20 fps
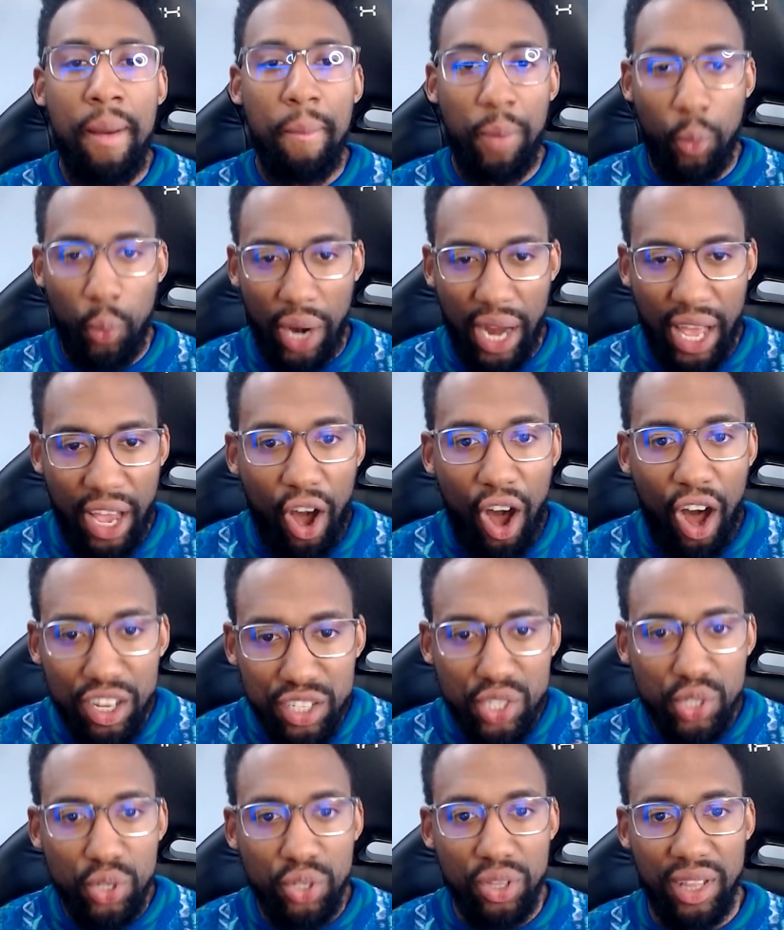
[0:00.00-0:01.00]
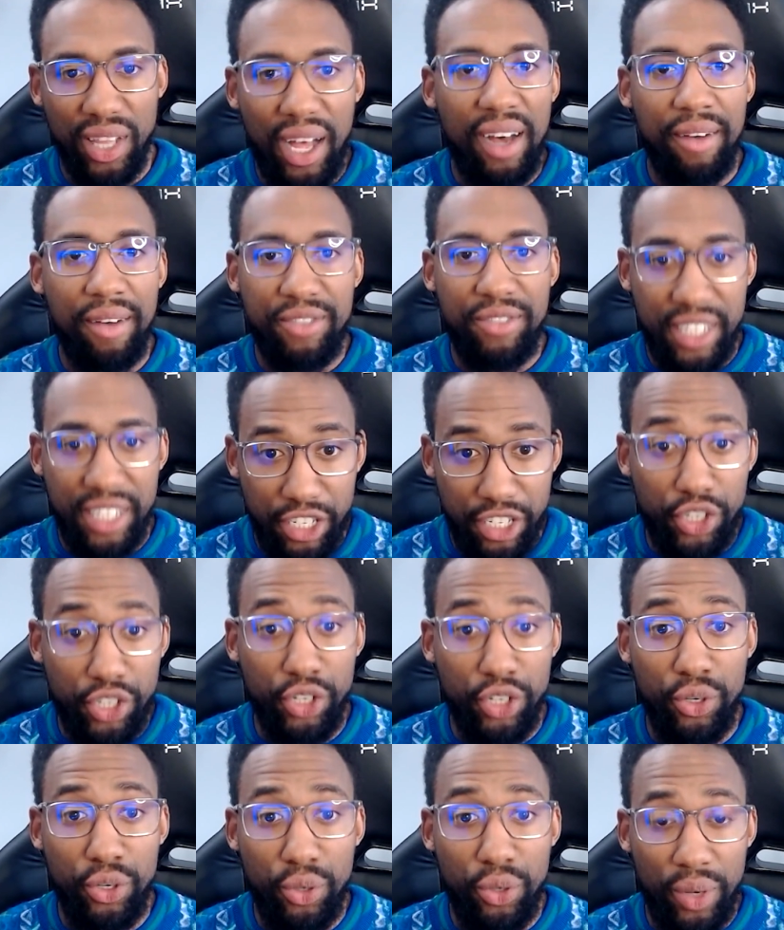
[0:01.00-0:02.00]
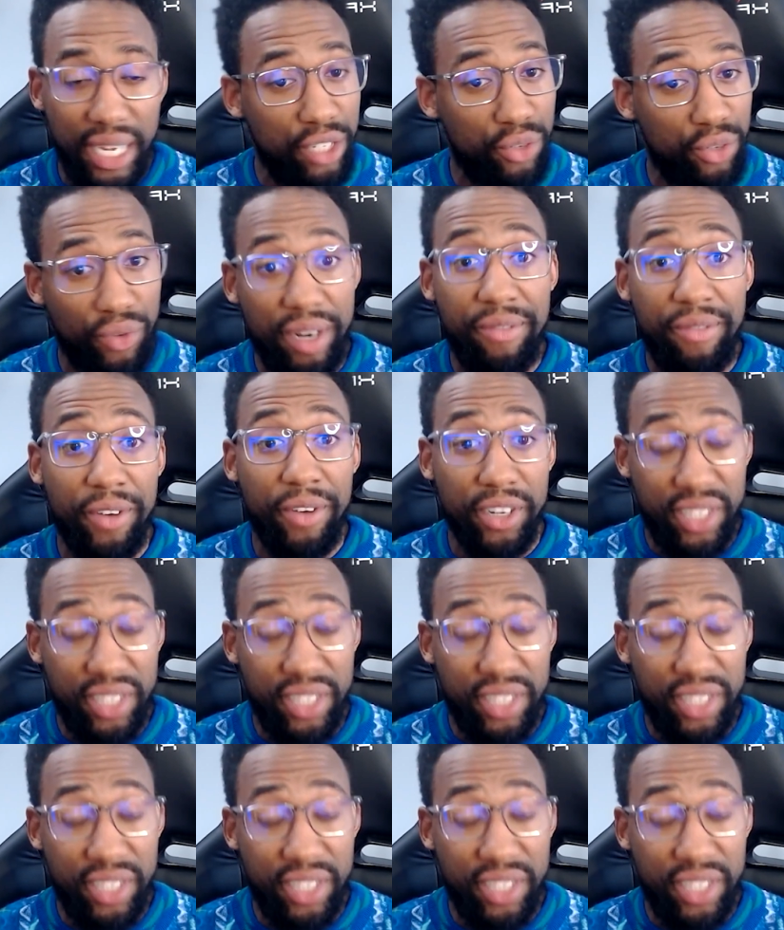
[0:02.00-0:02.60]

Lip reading: But what I also love to do is reverse